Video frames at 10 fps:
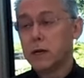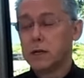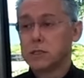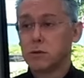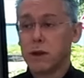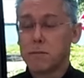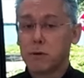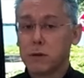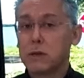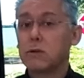So when I
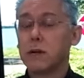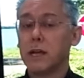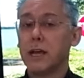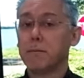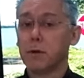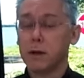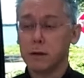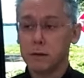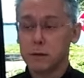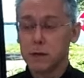pull into a
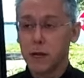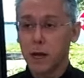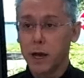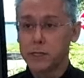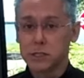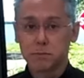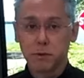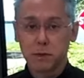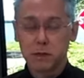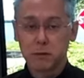campground, I just
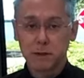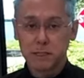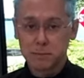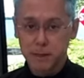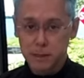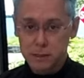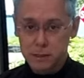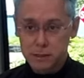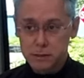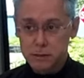pull into my
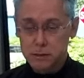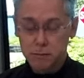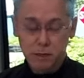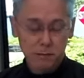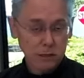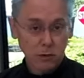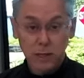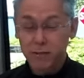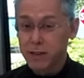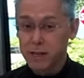space. Sometimes I don't
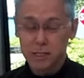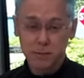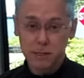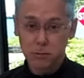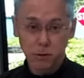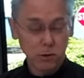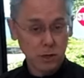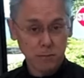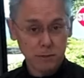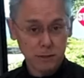even get a space with
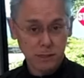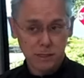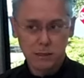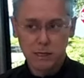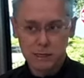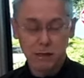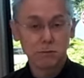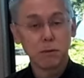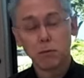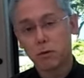hookups. It gives
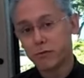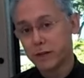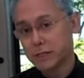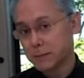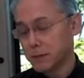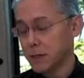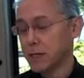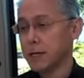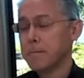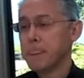me more flexibility.